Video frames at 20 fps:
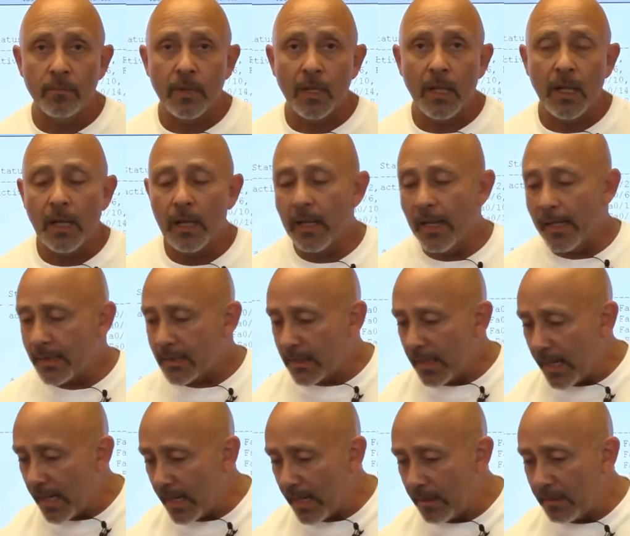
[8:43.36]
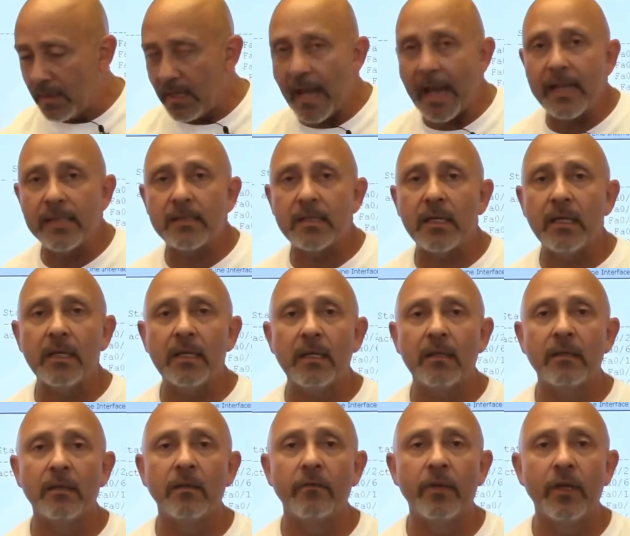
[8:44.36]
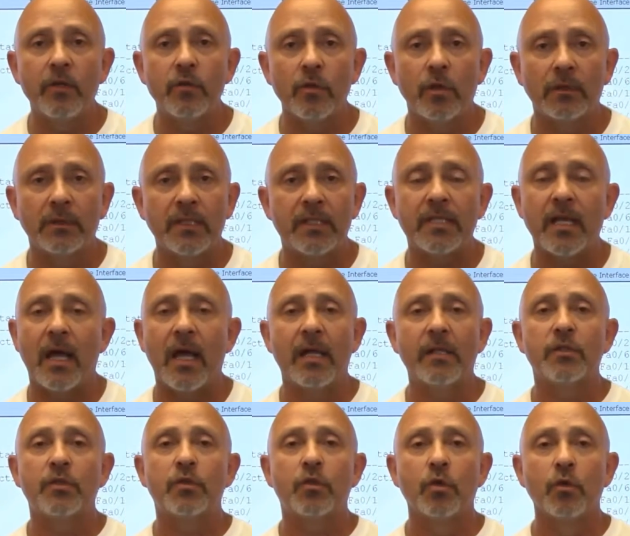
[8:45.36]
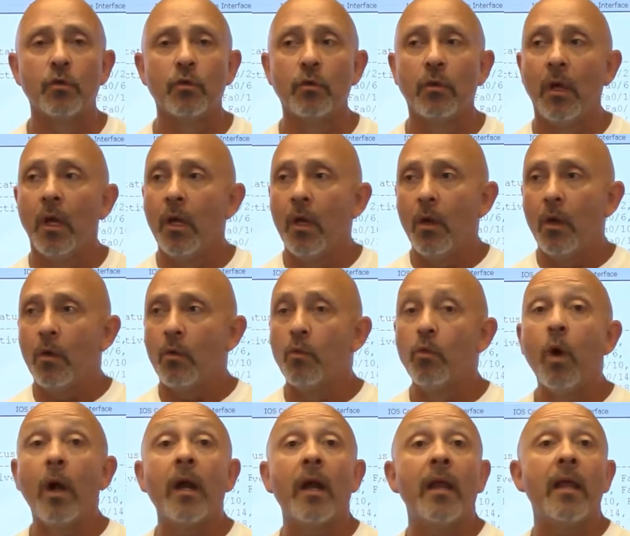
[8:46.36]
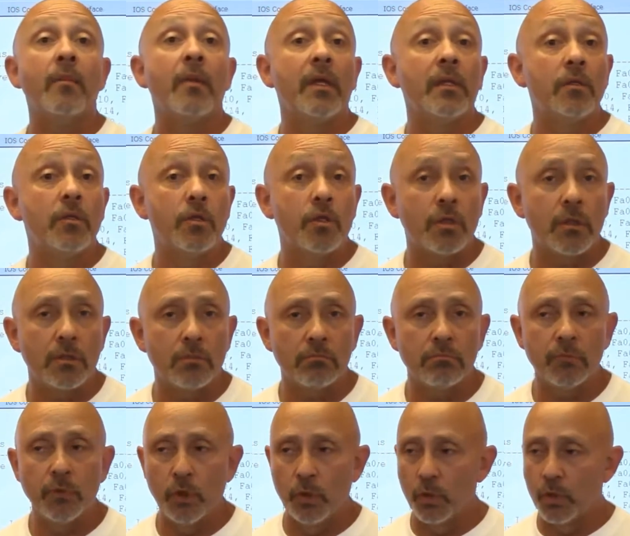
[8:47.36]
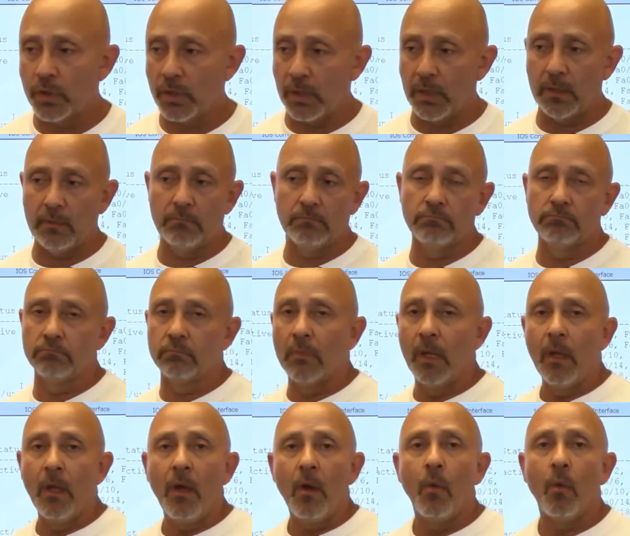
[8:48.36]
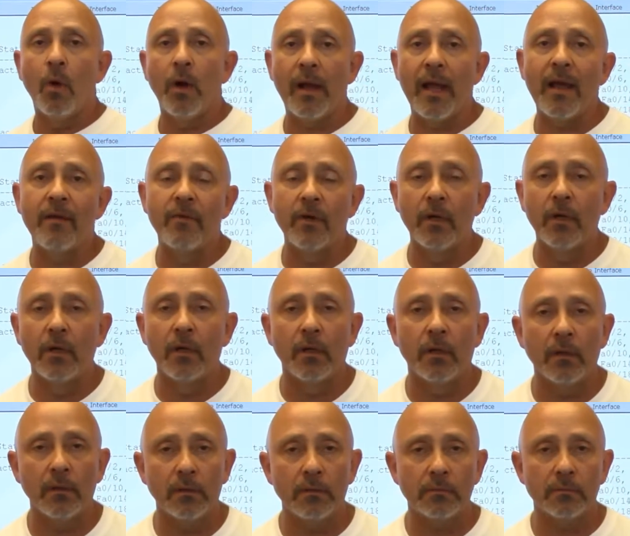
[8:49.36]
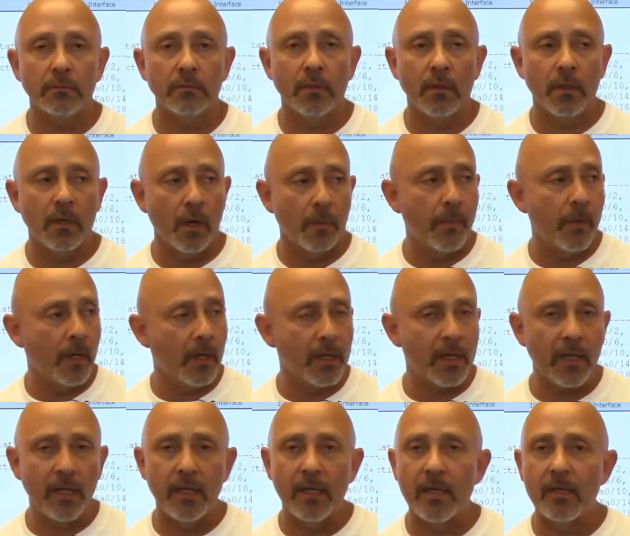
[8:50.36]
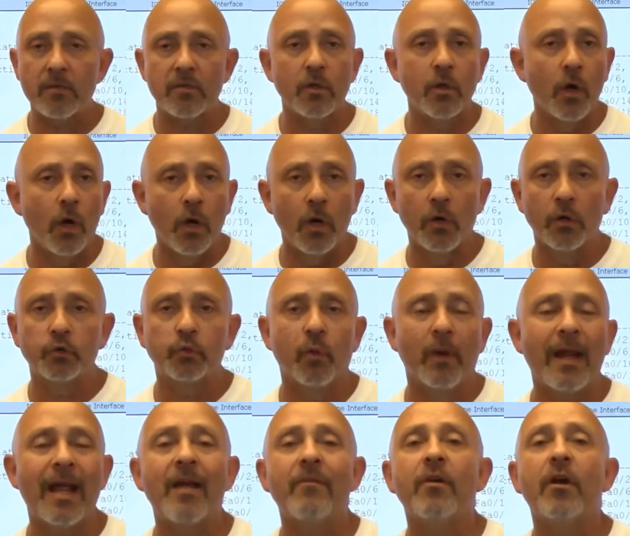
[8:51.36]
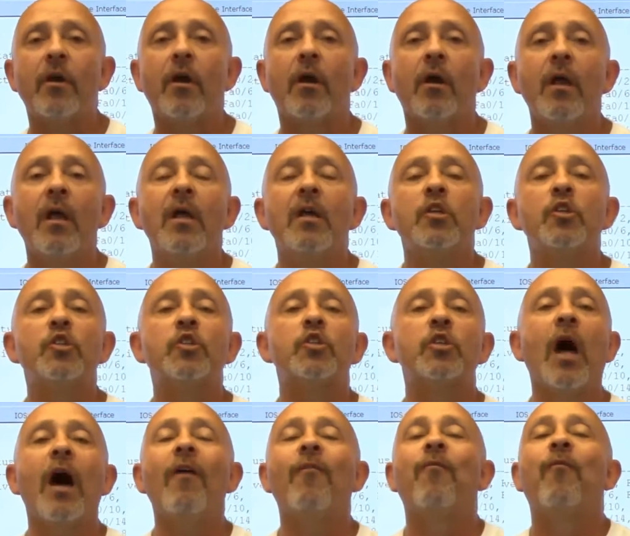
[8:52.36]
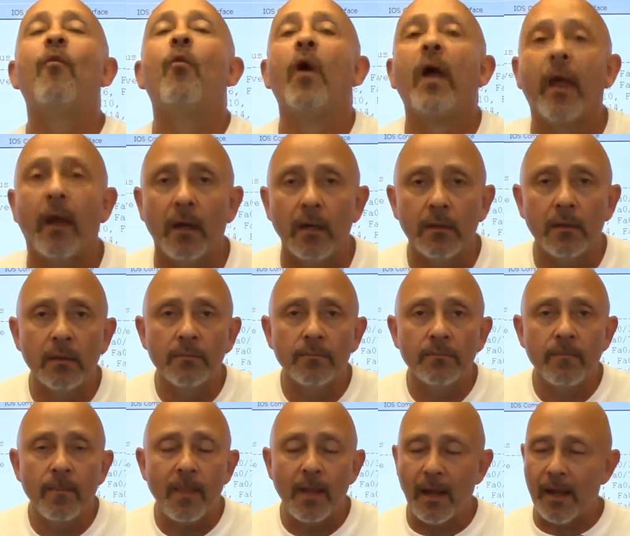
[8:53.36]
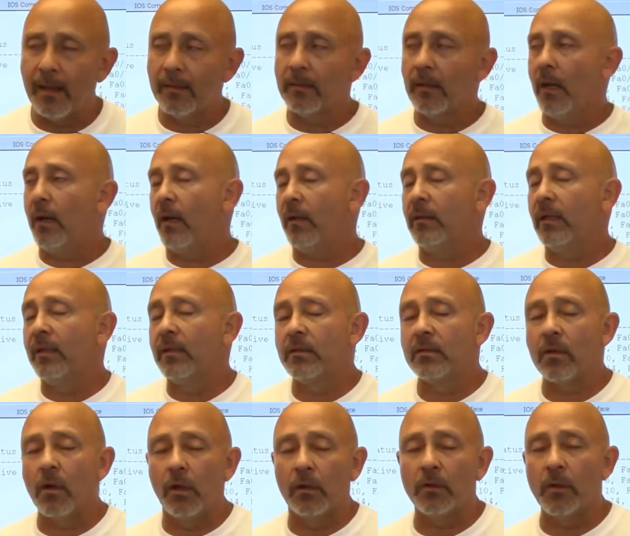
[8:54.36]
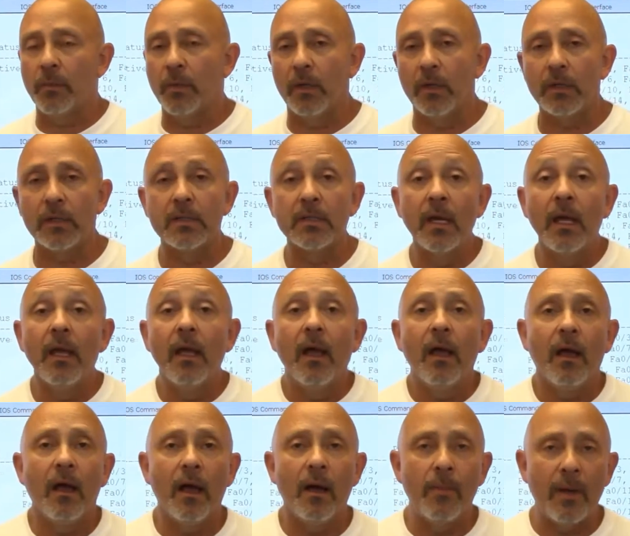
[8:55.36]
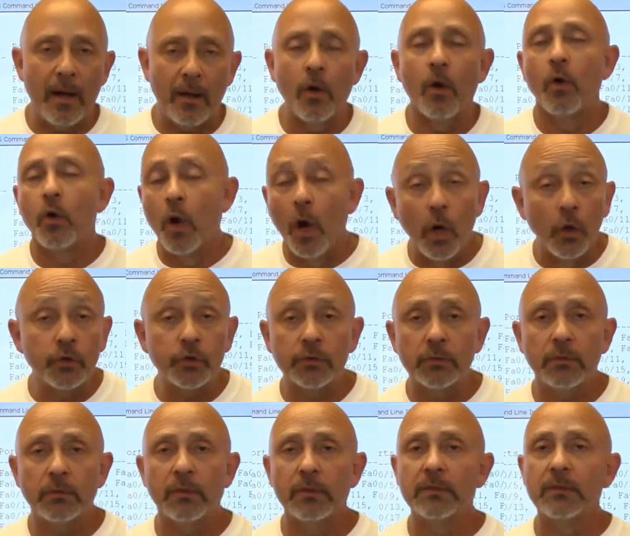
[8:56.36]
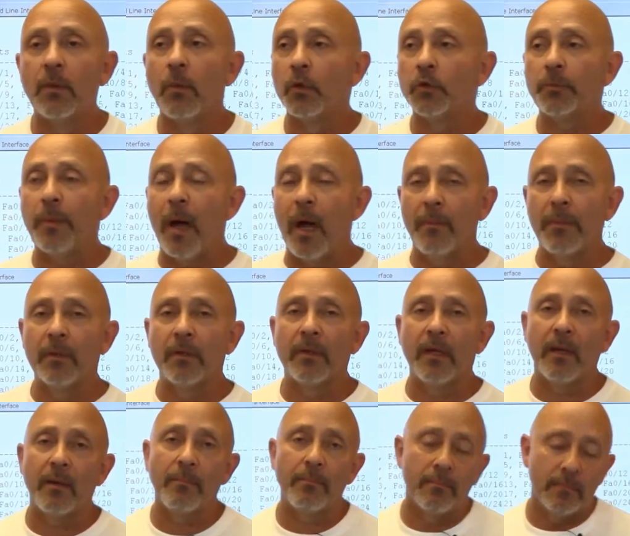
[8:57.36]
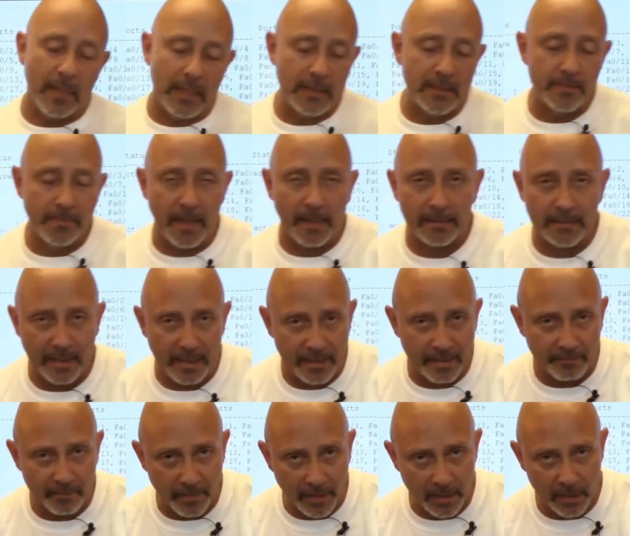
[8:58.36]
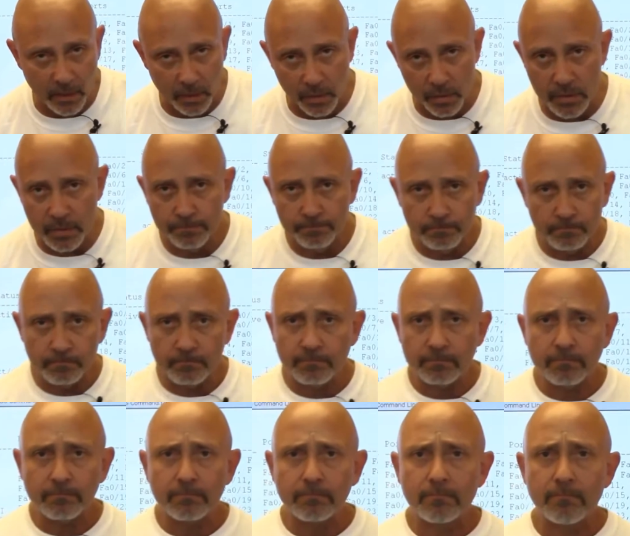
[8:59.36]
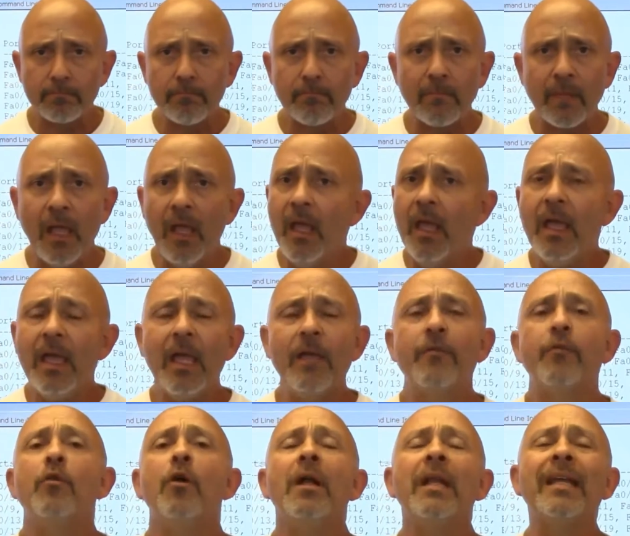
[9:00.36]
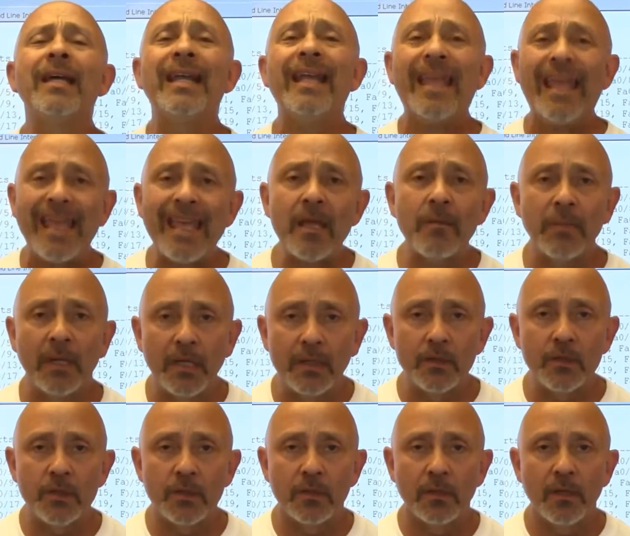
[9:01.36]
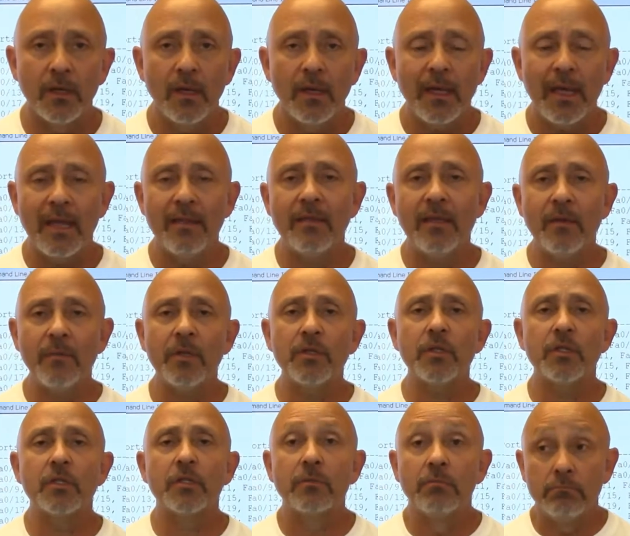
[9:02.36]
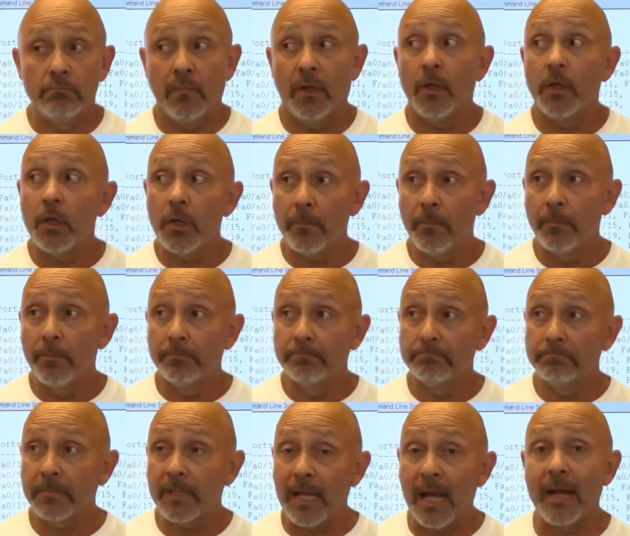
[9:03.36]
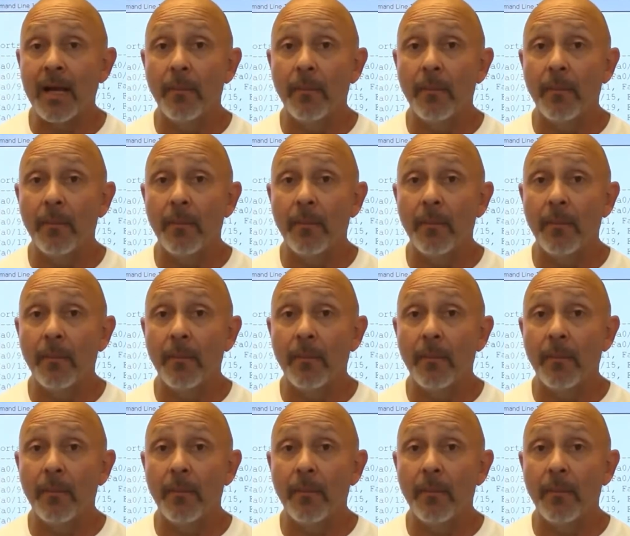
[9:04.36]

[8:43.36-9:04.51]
Let's say the IT individual decides to run an image using whatever, Copernicus, Ghost, whatever software. I think it's called Copernicus. But I know Ghost is the most popular that, at least back then, everybody used. If you're running an image and the image is kind of